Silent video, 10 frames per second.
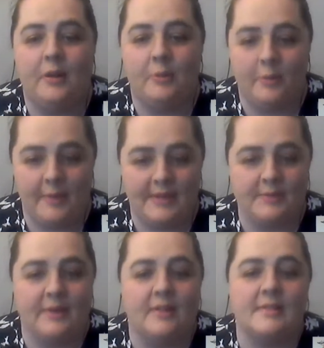romance
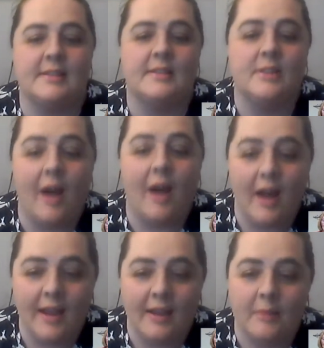readers. And so
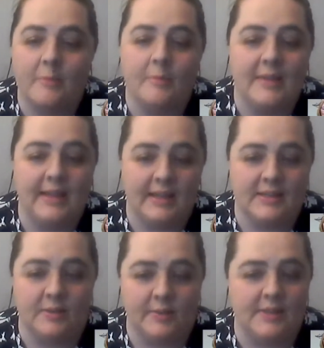I am needing
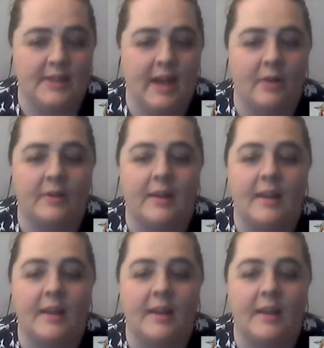to reach out